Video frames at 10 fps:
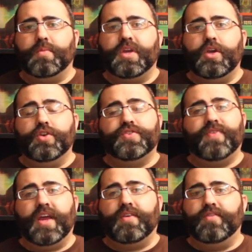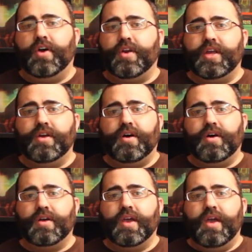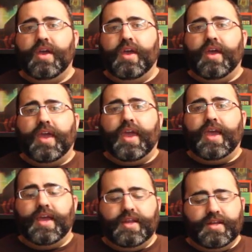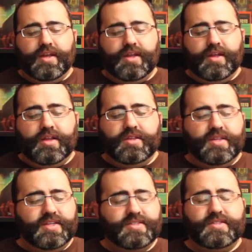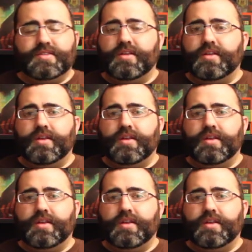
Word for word: I'm a huge fan of Naughty Dog, and this,